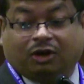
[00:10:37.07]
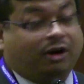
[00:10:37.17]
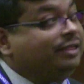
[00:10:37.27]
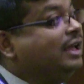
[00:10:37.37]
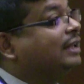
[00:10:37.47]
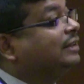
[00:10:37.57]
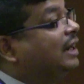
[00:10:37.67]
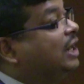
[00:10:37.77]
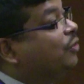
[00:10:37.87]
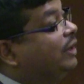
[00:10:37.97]
On the
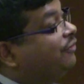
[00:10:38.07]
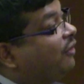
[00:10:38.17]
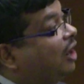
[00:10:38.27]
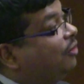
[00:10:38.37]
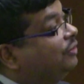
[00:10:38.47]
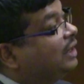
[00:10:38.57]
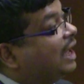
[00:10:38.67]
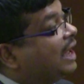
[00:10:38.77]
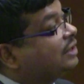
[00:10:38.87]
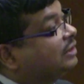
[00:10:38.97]
other hand, we found
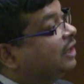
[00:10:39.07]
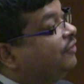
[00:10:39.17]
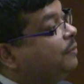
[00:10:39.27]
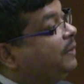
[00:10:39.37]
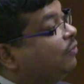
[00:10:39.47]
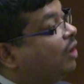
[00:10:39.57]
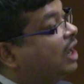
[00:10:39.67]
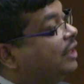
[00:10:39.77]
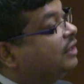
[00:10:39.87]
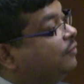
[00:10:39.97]
that the
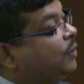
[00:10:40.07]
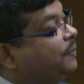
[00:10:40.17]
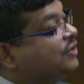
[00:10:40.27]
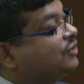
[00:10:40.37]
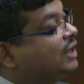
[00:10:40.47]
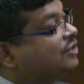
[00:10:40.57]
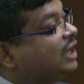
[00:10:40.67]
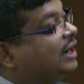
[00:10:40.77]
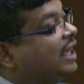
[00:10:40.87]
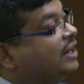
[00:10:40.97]
VP1,
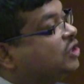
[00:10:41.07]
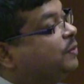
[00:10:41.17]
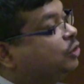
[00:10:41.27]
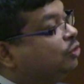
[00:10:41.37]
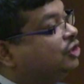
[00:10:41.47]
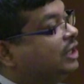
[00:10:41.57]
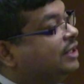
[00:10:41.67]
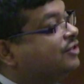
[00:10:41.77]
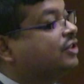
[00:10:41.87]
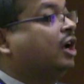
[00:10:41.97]
VP6, and NSP2
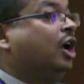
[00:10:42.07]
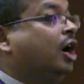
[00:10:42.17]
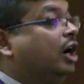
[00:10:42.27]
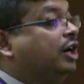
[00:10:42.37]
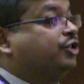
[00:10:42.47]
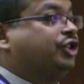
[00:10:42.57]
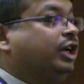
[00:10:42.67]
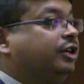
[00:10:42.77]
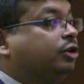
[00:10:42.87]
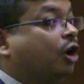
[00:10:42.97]
genes
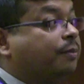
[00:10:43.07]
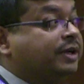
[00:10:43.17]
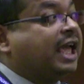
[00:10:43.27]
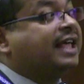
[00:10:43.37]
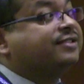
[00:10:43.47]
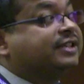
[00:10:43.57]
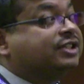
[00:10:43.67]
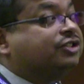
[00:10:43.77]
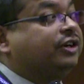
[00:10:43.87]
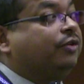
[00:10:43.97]
shared a common
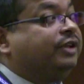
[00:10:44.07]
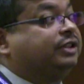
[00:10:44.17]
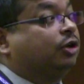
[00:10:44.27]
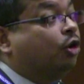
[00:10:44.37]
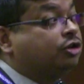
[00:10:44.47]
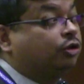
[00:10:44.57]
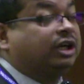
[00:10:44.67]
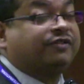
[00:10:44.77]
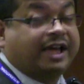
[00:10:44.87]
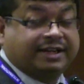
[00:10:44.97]
ancestry with the goat
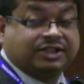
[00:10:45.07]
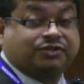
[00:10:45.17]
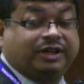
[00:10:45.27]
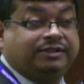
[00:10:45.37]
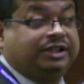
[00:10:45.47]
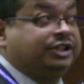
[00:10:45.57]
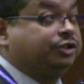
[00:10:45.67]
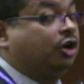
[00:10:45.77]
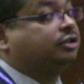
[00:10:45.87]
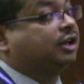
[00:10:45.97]
rotavirus strain. They
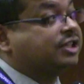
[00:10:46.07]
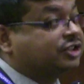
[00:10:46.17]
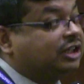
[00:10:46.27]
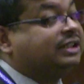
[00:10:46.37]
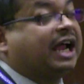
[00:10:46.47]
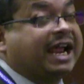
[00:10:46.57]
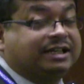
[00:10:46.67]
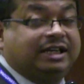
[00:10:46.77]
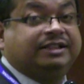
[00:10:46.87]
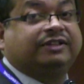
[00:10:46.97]
did not cluster
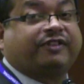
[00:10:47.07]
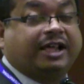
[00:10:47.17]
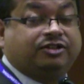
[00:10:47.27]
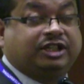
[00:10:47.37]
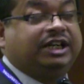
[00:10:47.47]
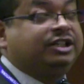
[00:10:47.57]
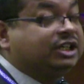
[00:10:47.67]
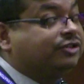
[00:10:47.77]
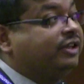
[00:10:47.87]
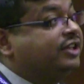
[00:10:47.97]
tightly in the
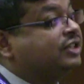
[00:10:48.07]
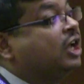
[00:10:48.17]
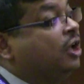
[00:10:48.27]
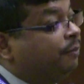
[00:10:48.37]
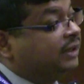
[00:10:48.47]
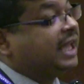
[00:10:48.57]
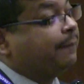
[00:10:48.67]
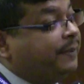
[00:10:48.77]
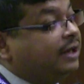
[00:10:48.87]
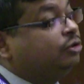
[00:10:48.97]
phylogenetic trees, but they
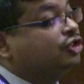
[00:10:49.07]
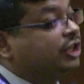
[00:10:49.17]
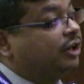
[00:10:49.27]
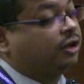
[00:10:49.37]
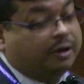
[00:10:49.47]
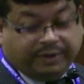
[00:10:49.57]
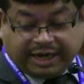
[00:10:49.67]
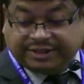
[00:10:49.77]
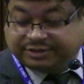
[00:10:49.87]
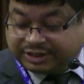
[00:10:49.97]
appeared to share a
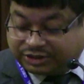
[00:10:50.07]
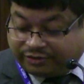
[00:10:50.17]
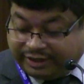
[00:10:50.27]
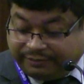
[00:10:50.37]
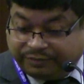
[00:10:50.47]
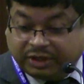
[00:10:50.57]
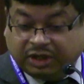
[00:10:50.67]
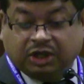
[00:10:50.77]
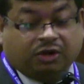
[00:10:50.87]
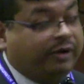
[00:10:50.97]
common ancestry,
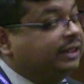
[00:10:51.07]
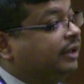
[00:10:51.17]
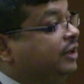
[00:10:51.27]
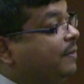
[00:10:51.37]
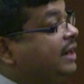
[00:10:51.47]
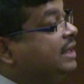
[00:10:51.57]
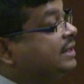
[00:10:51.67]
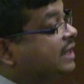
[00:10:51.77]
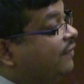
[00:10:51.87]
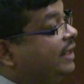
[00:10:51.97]
while the
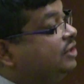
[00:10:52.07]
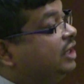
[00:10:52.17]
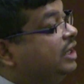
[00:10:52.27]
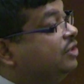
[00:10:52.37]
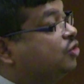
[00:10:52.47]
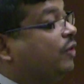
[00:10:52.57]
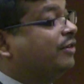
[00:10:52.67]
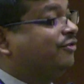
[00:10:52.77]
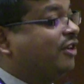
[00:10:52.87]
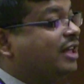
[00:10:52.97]
remaining 7 genes
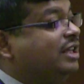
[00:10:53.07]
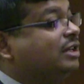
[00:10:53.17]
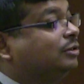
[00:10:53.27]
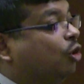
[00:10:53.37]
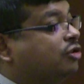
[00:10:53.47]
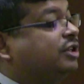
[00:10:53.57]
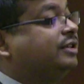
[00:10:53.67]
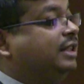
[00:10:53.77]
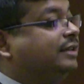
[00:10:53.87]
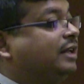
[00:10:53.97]
were very closely
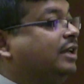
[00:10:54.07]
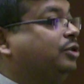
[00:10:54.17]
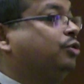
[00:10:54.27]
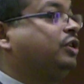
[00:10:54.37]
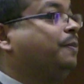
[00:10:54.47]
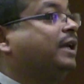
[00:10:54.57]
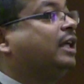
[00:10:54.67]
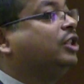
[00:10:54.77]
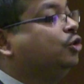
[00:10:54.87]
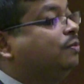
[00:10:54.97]
related to
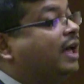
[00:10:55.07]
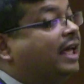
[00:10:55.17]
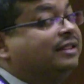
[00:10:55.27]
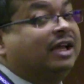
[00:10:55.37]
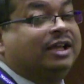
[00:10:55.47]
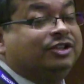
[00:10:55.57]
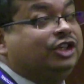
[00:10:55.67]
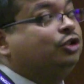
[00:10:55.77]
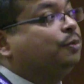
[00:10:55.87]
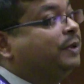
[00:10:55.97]
typical human
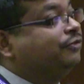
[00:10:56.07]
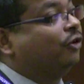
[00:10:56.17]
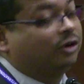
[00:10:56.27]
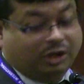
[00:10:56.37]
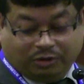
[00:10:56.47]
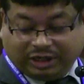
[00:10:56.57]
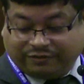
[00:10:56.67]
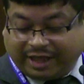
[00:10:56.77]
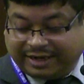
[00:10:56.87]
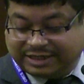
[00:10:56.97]
G2P4
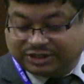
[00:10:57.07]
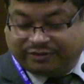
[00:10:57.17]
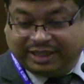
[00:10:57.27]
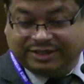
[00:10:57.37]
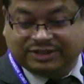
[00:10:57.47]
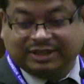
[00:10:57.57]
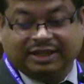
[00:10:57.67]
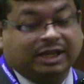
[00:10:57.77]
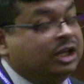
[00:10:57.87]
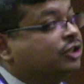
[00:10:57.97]
rotavirus strains.
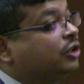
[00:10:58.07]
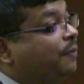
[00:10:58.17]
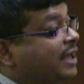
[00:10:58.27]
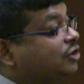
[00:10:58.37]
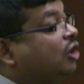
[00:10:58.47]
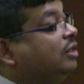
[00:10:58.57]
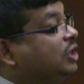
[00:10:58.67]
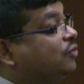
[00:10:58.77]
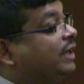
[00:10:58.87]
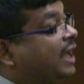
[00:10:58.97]
So based on
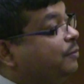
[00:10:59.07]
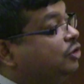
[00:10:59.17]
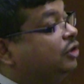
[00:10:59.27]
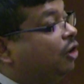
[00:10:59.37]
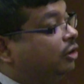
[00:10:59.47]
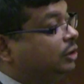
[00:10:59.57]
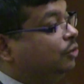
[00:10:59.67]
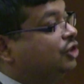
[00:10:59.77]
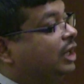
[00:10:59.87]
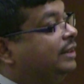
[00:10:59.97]
this, we came to the
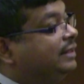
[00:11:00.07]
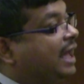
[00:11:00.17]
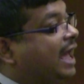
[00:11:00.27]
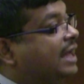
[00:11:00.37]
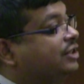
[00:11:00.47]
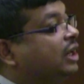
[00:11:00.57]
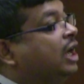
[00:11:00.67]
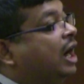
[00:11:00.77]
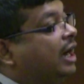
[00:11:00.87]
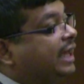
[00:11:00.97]
conclusion that
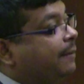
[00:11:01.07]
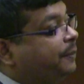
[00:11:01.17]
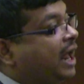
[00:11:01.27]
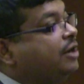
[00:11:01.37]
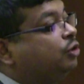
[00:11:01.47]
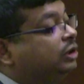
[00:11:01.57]
a caprine